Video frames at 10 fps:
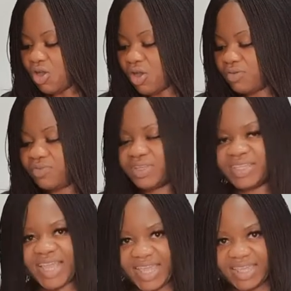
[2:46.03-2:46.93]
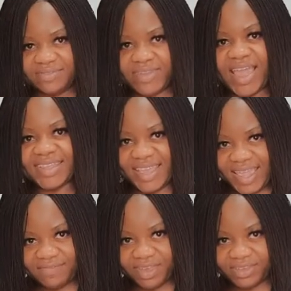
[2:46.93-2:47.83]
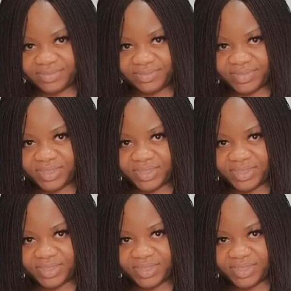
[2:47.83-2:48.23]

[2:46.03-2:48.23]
of dave and ava